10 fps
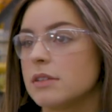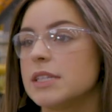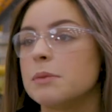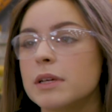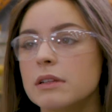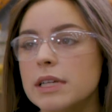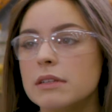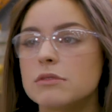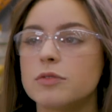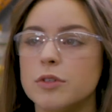
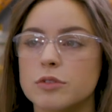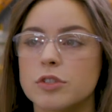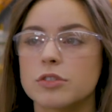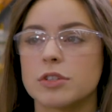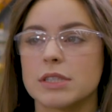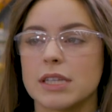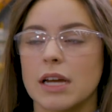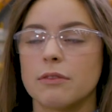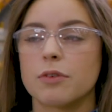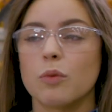Typically, diffusers are
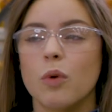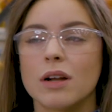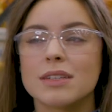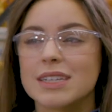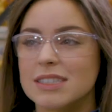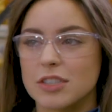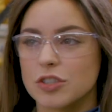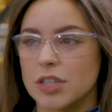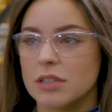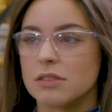designed for one
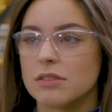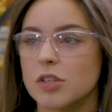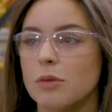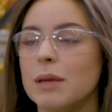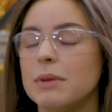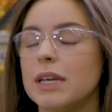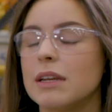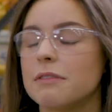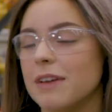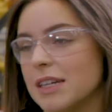condition, so it may be
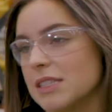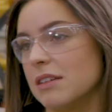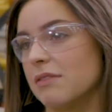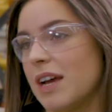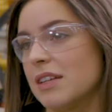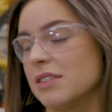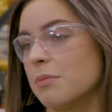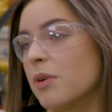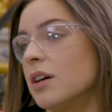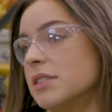ineffective as the
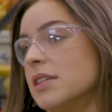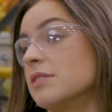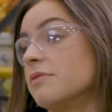process